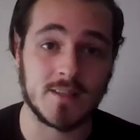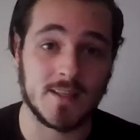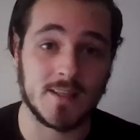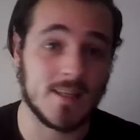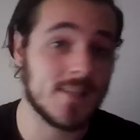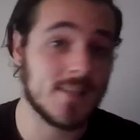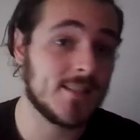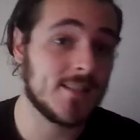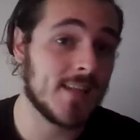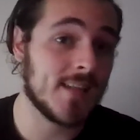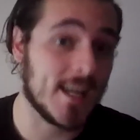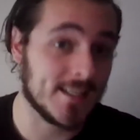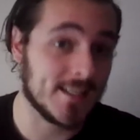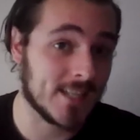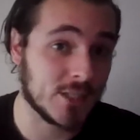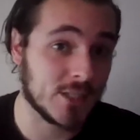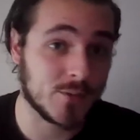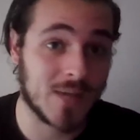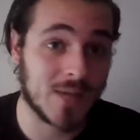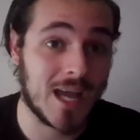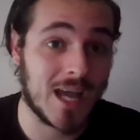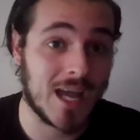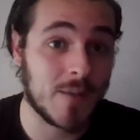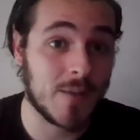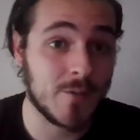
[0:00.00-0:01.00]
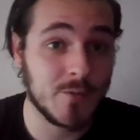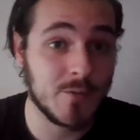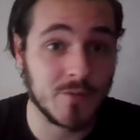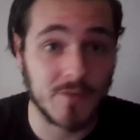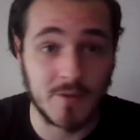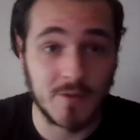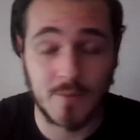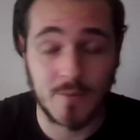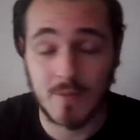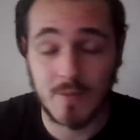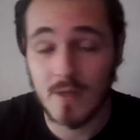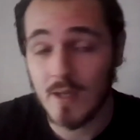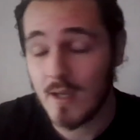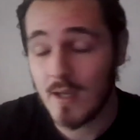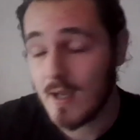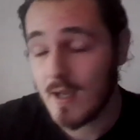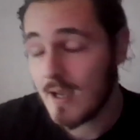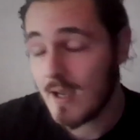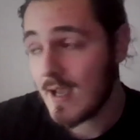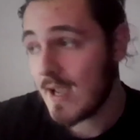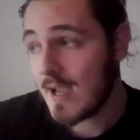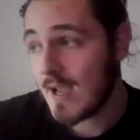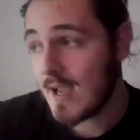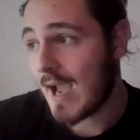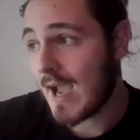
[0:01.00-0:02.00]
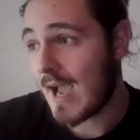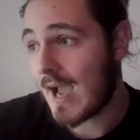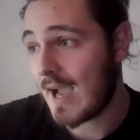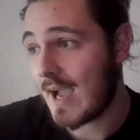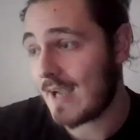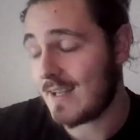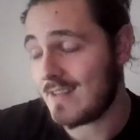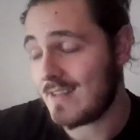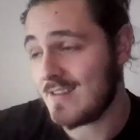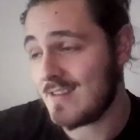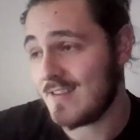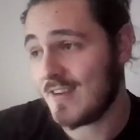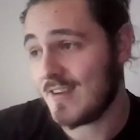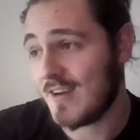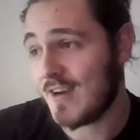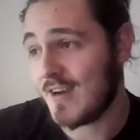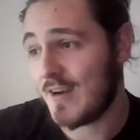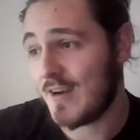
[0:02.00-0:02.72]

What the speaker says: And in this case, that's what happened with him. And